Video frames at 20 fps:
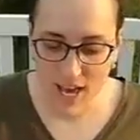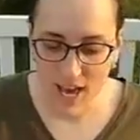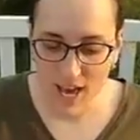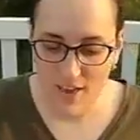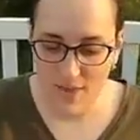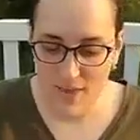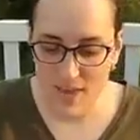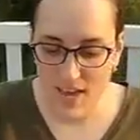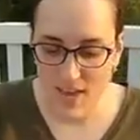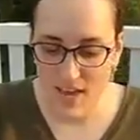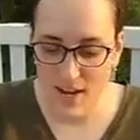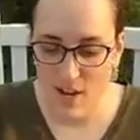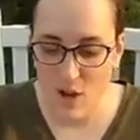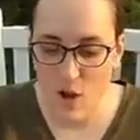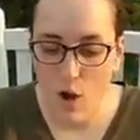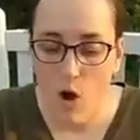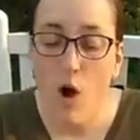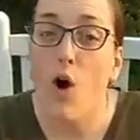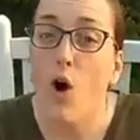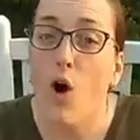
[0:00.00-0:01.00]
And then
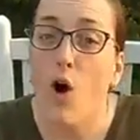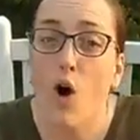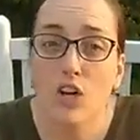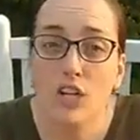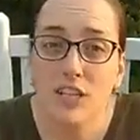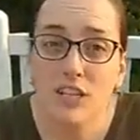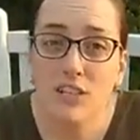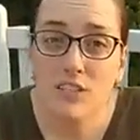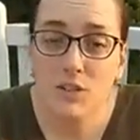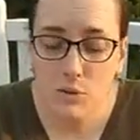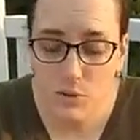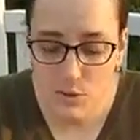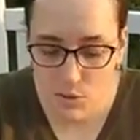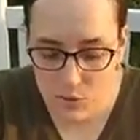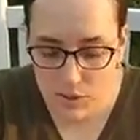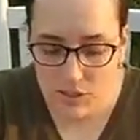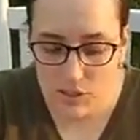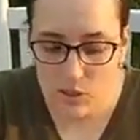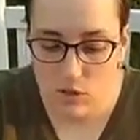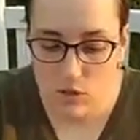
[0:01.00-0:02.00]
all you do is
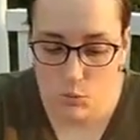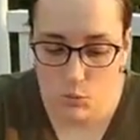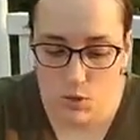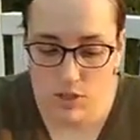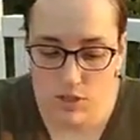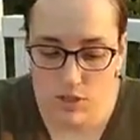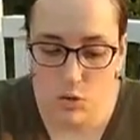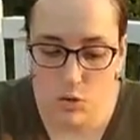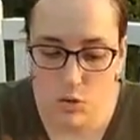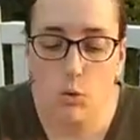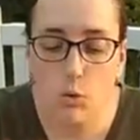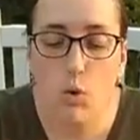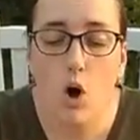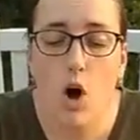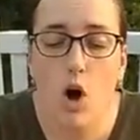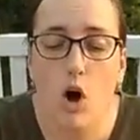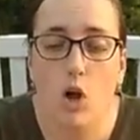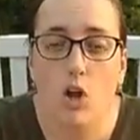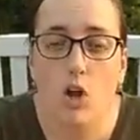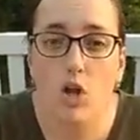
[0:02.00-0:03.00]
when your
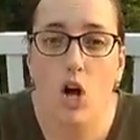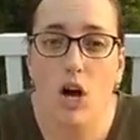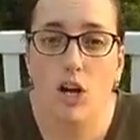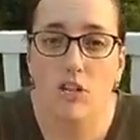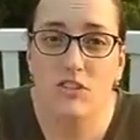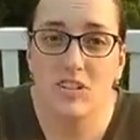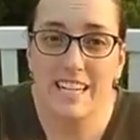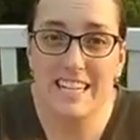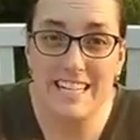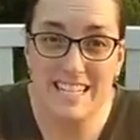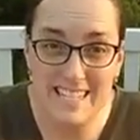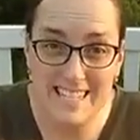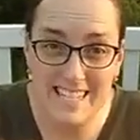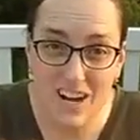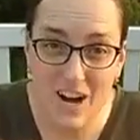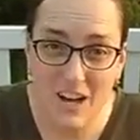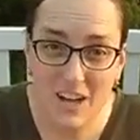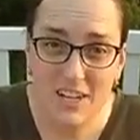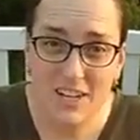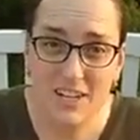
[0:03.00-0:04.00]
laundry is
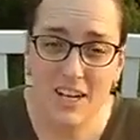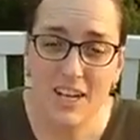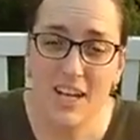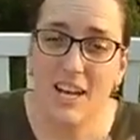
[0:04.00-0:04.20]
done